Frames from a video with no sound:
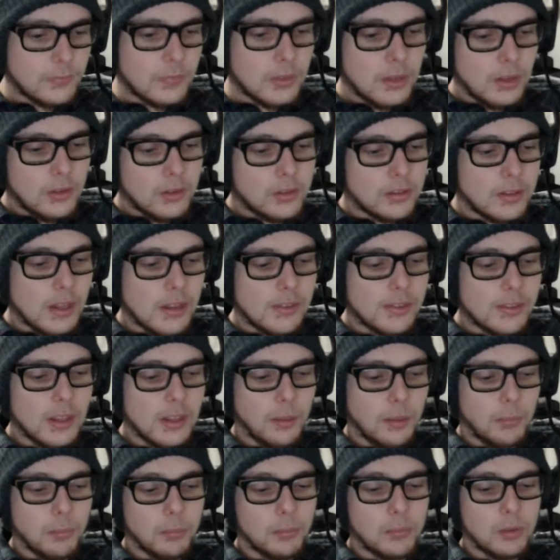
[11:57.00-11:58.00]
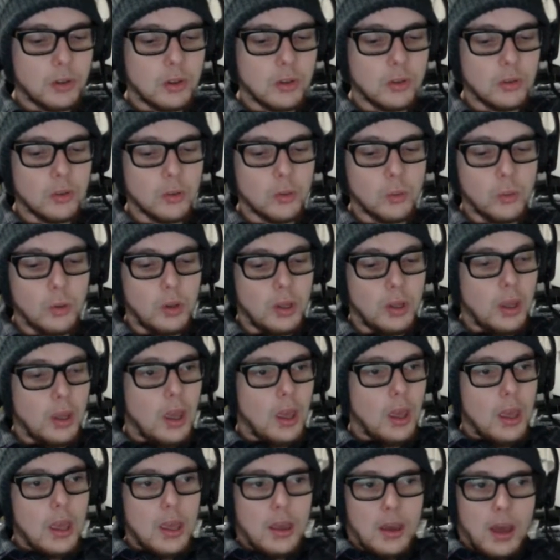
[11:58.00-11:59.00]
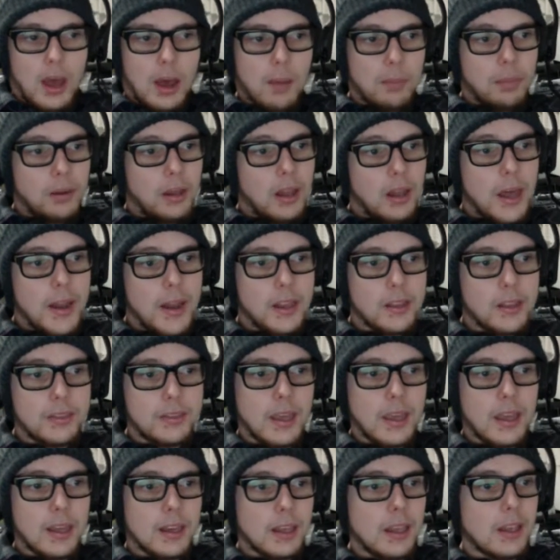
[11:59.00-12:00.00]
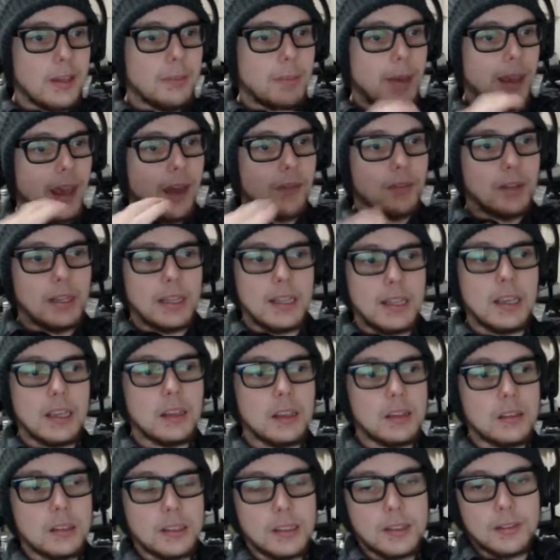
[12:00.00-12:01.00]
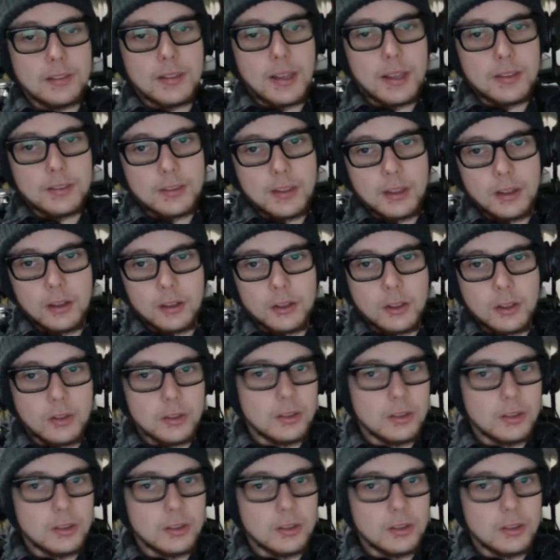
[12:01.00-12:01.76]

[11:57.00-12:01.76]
send them to a planet that he may have an inkling that there is